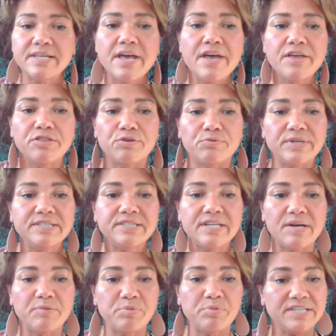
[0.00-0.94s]
The
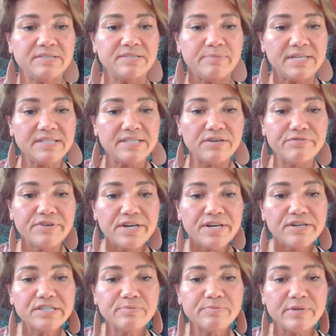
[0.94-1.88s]
reason I place myself
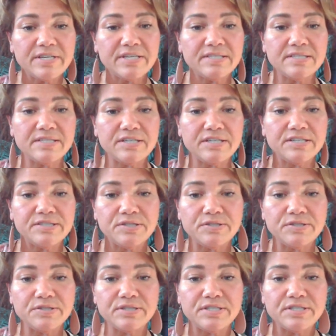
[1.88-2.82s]
here is because there are
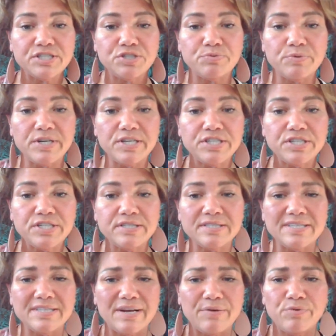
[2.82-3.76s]
certain
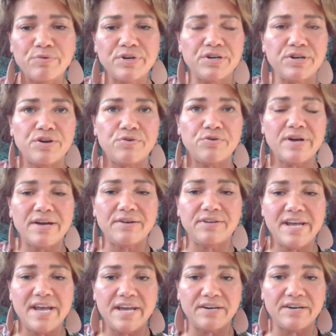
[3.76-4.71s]
situations that I wouldn't know how
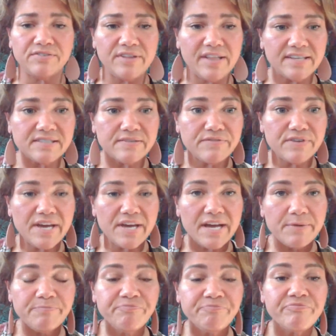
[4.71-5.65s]
to handle as of
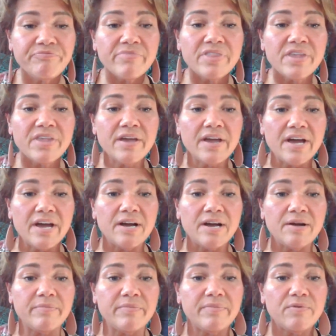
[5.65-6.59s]
yet.
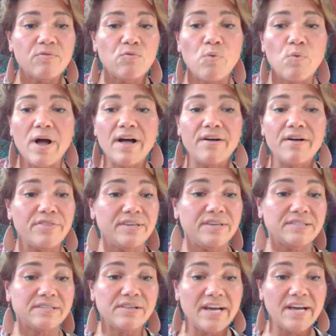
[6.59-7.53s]
While
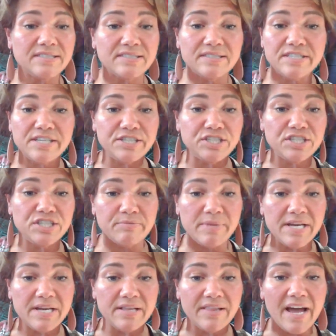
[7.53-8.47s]
this class is teaching
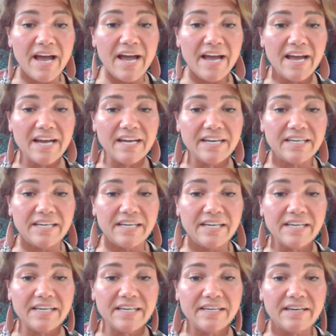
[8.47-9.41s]
me a lot,
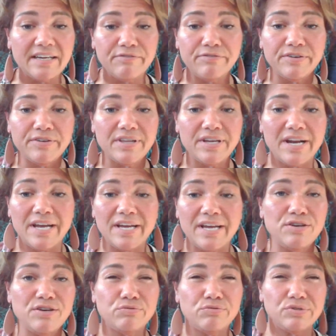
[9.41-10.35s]
I feel that I
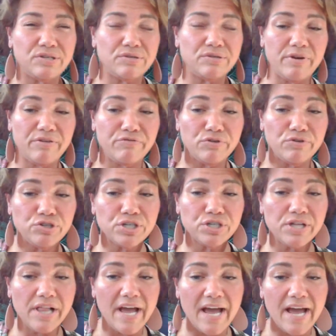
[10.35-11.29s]
can use it in my
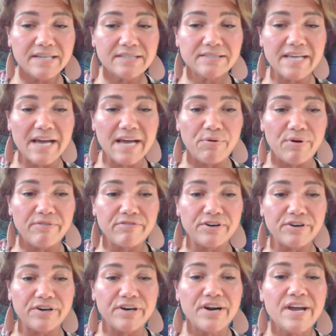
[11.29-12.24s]
future class.
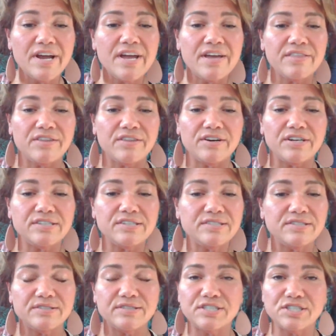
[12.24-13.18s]
However, there are
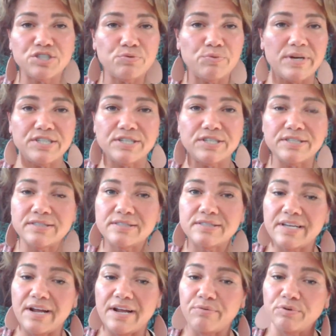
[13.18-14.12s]
still
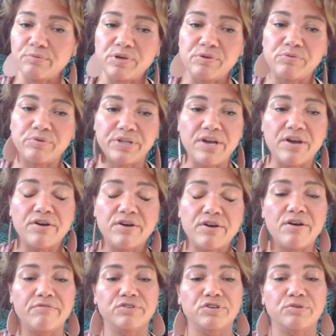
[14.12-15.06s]
situations that I would be really
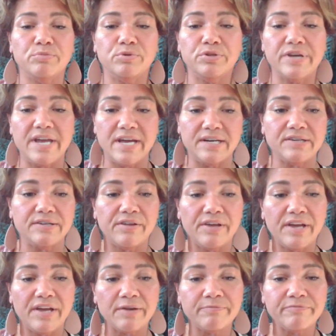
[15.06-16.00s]
uncomfortable
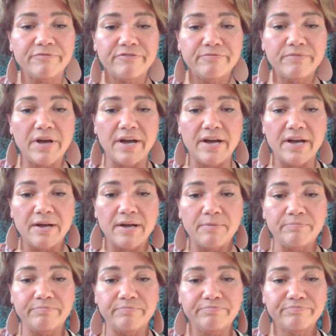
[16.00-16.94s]

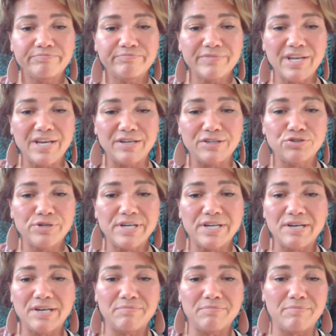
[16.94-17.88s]
handling and
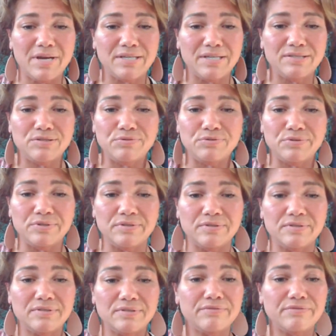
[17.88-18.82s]
treating my
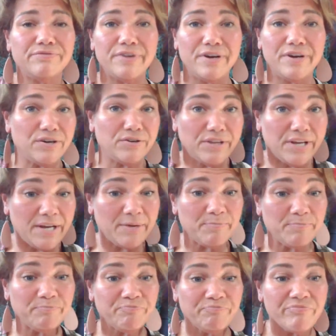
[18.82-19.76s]
students fairly.